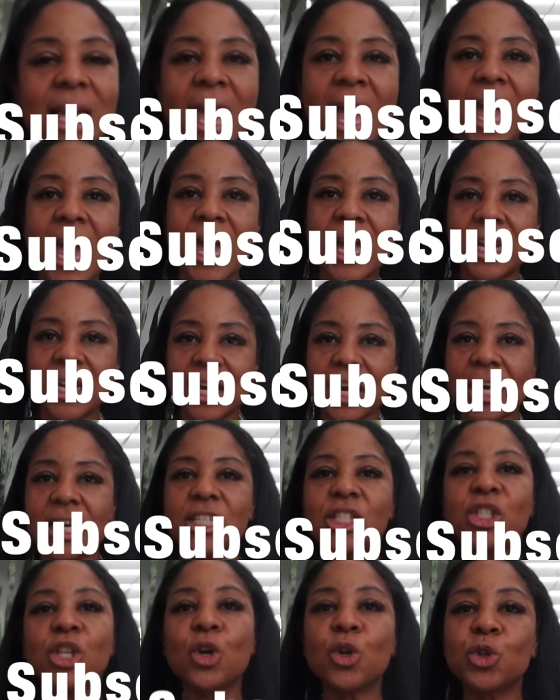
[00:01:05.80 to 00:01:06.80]
and
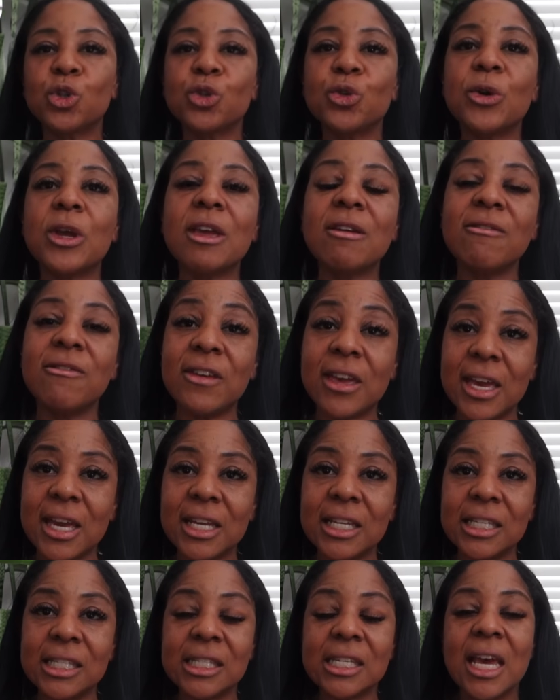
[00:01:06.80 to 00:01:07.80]
social
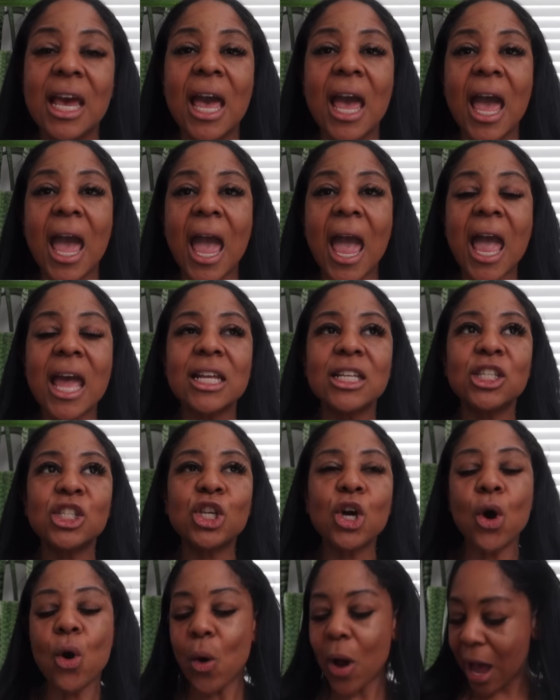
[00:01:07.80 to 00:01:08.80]
events. And
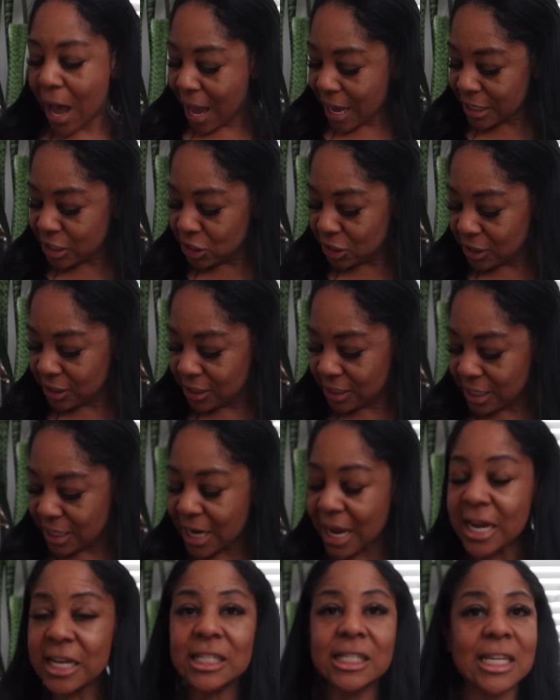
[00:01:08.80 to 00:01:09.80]
so I just
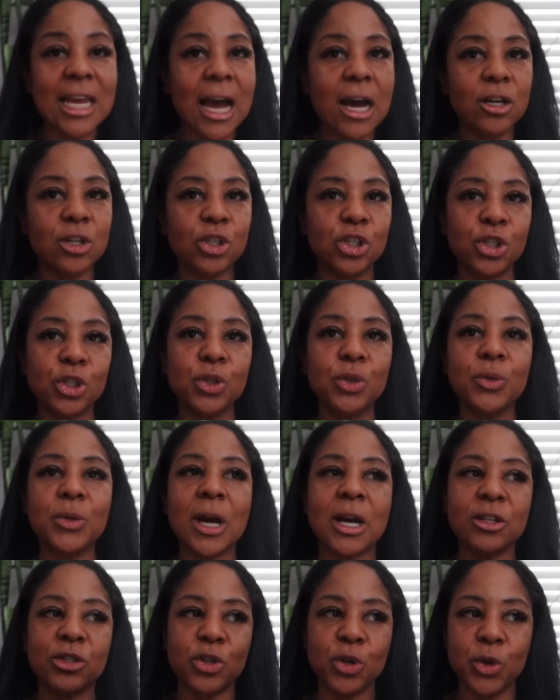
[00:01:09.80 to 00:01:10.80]
did a style shoot.
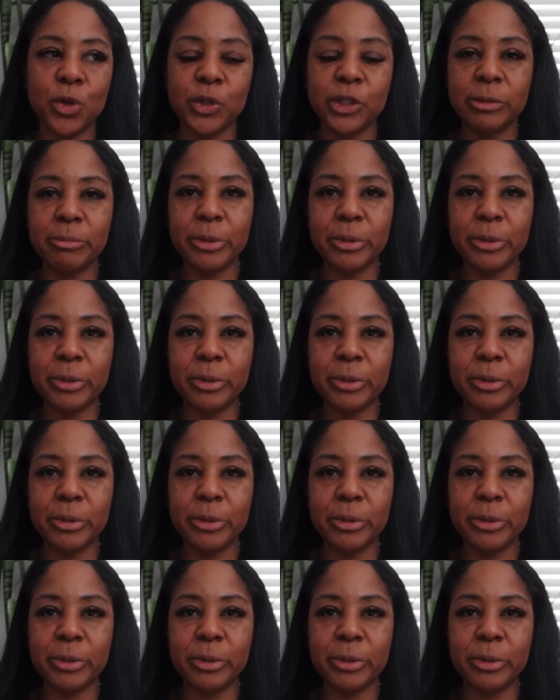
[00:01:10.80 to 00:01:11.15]
I'll show you some